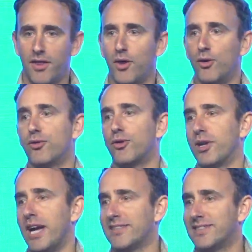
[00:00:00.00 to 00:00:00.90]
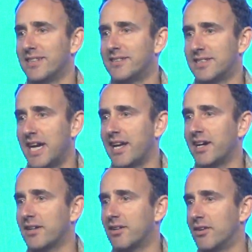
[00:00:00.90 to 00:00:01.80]
those 3 assets, data,
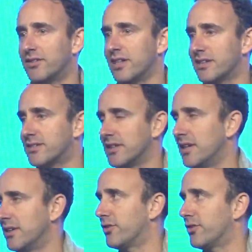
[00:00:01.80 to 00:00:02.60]
context, and